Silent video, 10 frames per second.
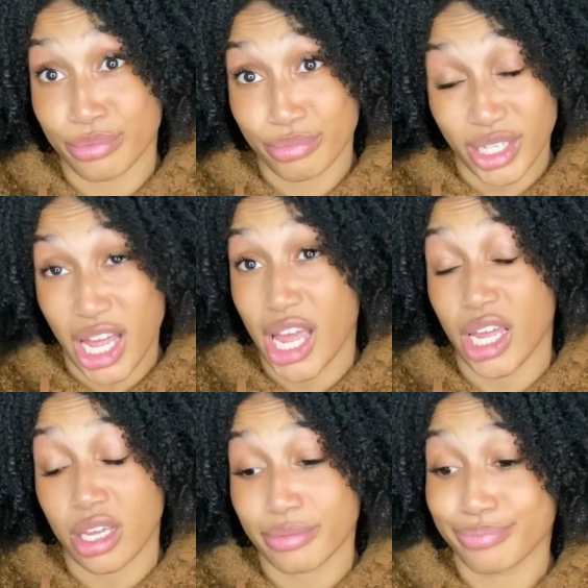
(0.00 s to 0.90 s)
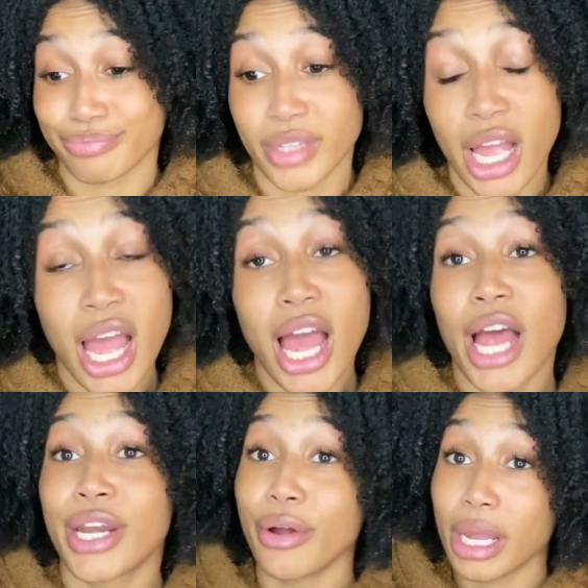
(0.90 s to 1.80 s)
Like,
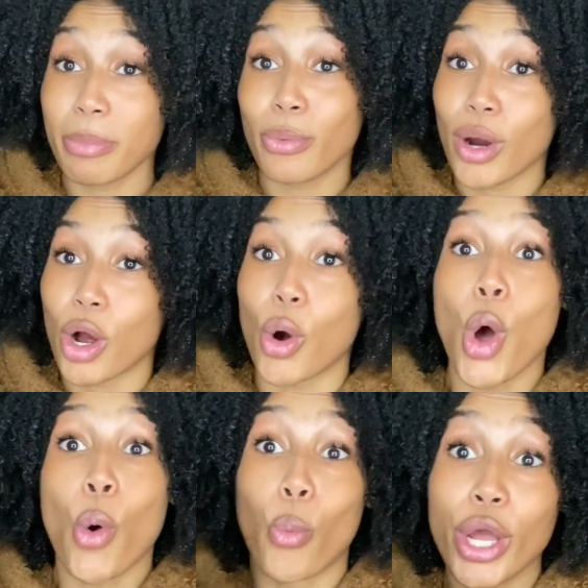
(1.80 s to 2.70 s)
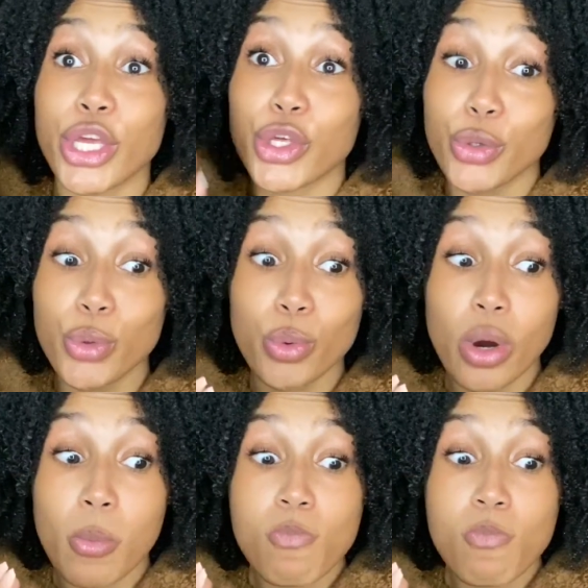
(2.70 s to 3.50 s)
don't get me wrong. When you